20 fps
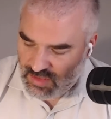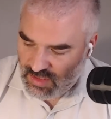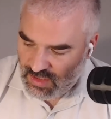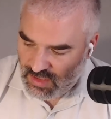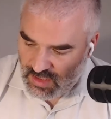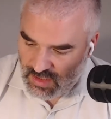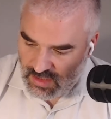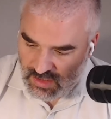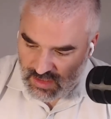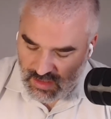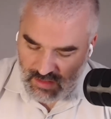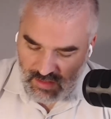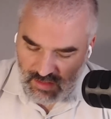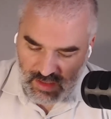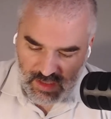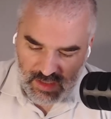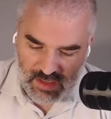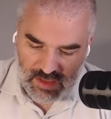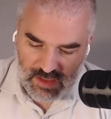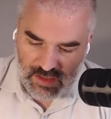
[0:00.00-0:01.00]

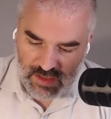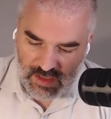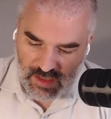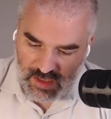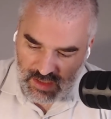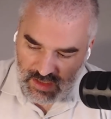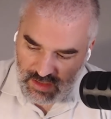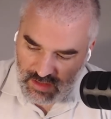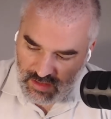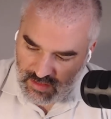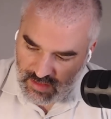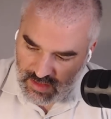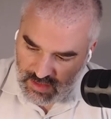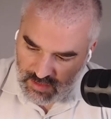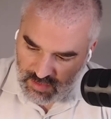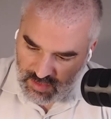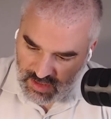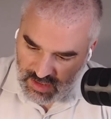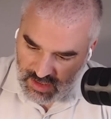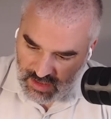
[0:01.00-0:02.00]
integrated and
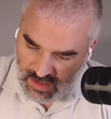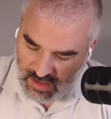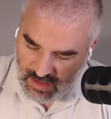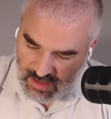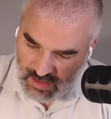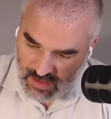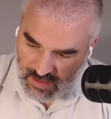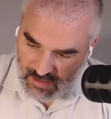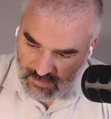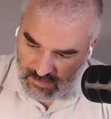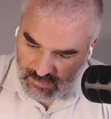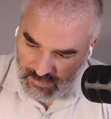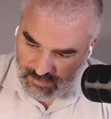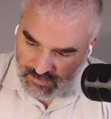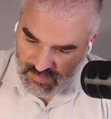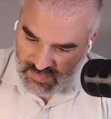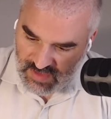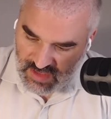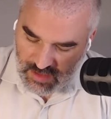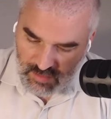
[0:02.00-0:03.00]
incredibly
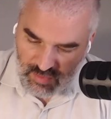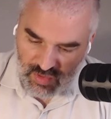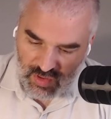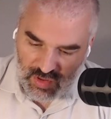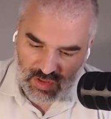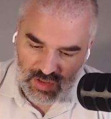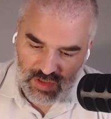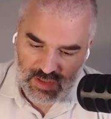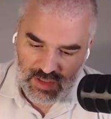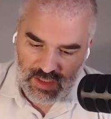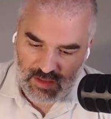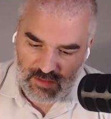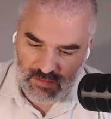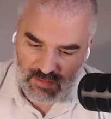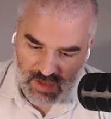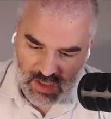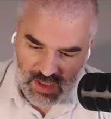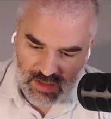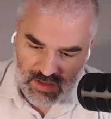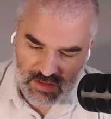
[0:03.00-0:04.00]
liberal and
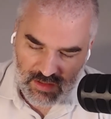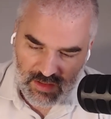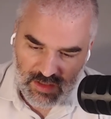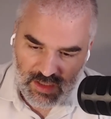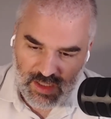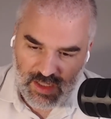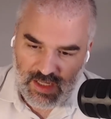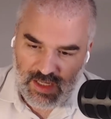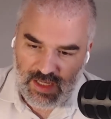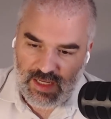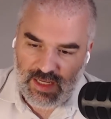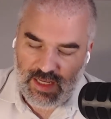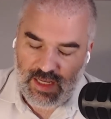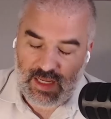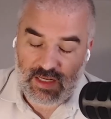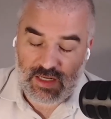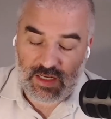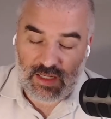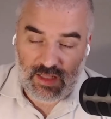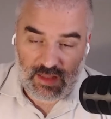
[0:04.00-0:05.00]
modern,
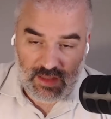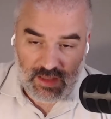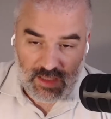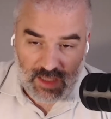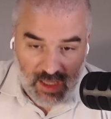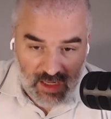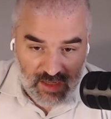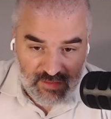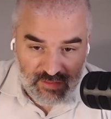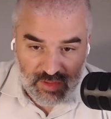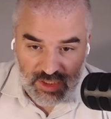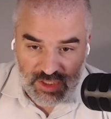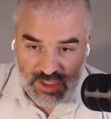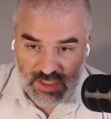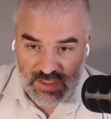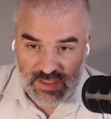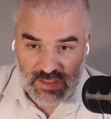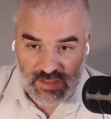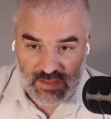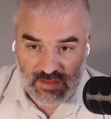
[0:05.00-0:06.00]
and a lot of which
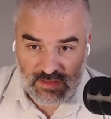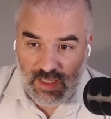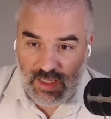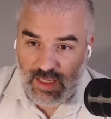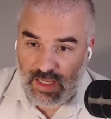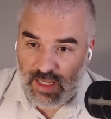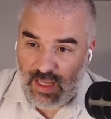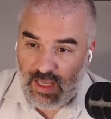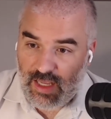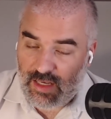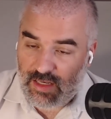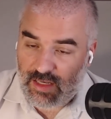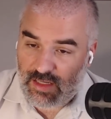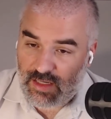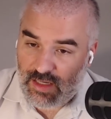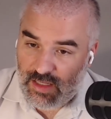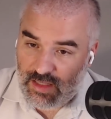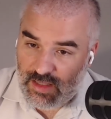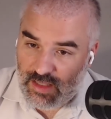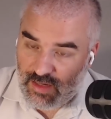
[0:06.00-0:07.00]
isn't. And
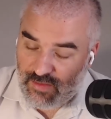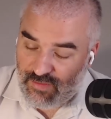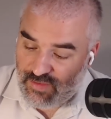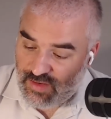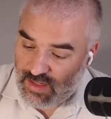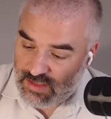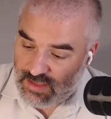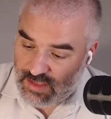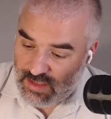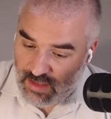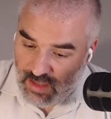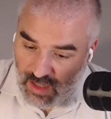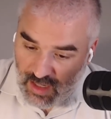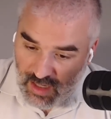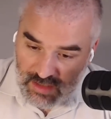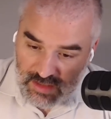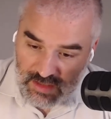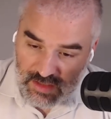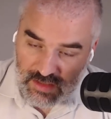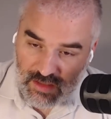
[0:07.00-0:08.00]
they face an
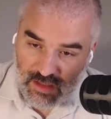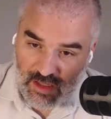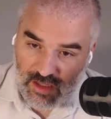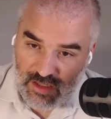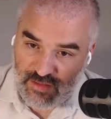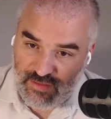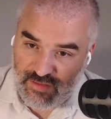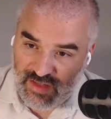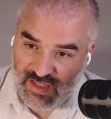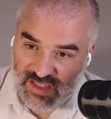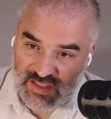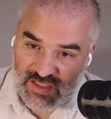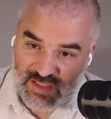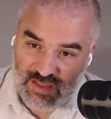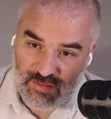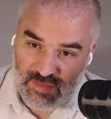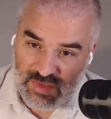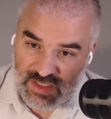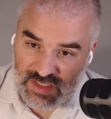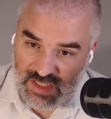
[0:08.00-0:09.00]
onslaught of
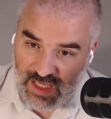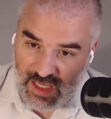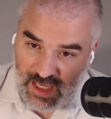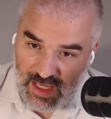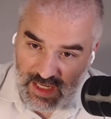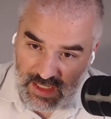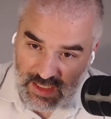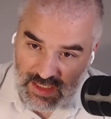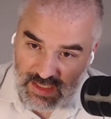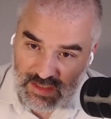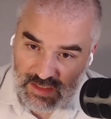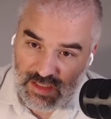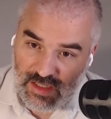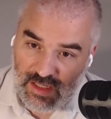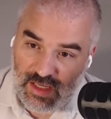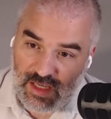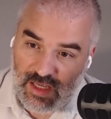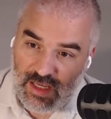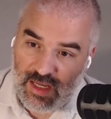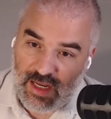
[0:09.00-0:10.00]
Islamist hate,
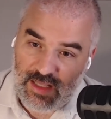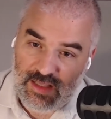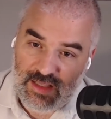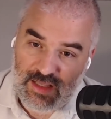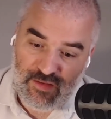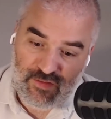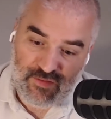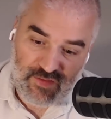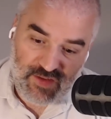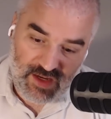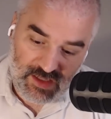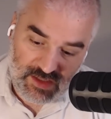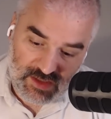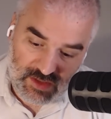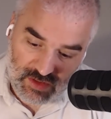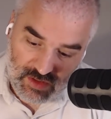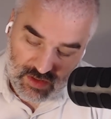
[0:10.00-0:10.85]
and they face